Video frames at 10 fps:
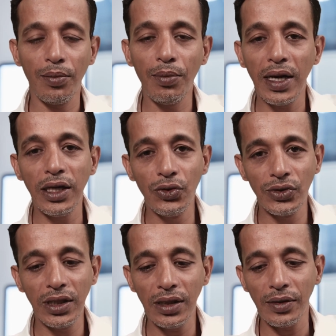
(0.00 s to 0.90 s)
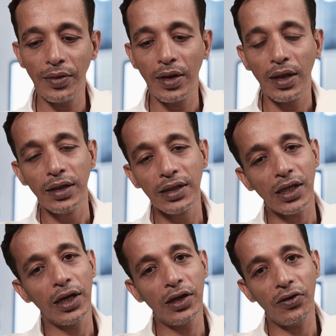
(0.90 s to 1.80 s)
by using this
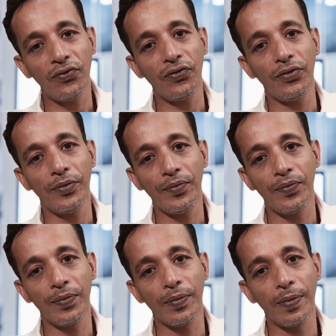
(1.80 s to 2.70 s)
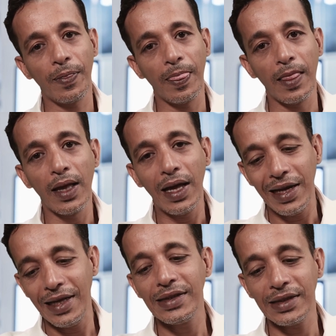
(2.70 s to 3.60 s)
kind of
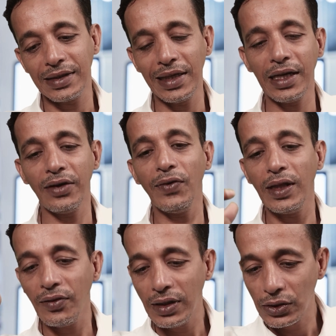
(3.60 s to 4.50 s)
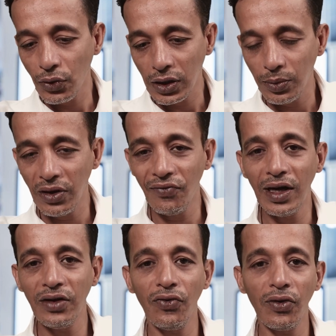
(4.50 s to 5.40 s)
lenses, like whether it's going to be a
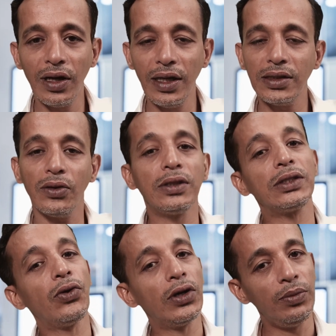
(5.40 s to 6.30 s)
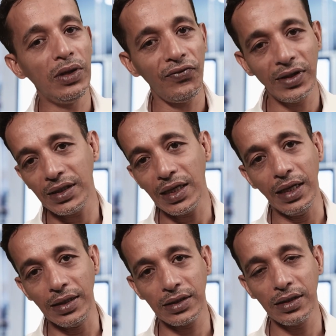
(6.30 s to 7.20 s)
varifocal lens or it's going to be a fixed
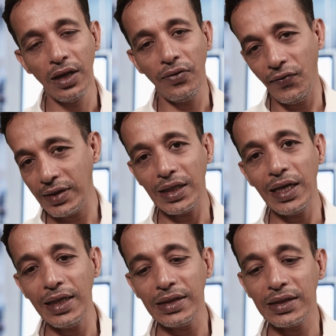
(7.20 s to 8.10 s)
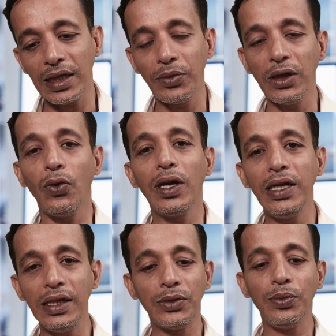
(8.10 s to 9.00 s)
lens. Fixed lens is something
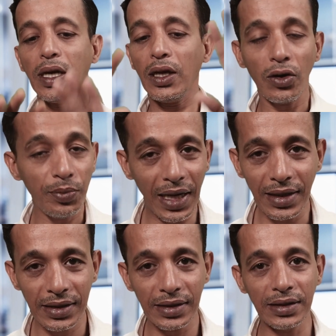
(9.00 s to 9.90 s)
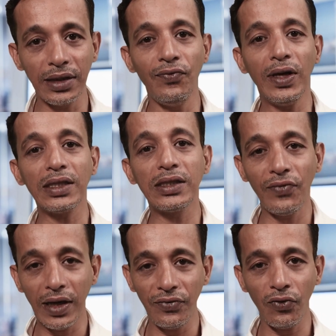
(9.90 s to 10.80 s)
only is cannot be adjusted, whereas the
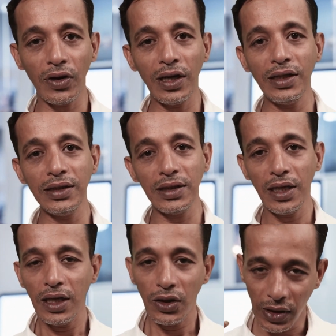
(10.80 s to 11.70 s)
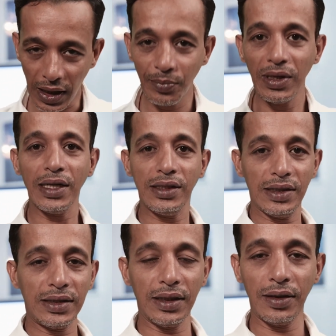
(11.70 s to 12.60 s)
varifocal lens it can be
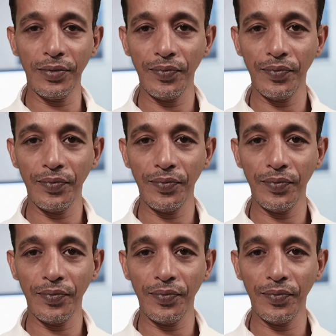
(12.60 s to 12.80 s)
adjusted.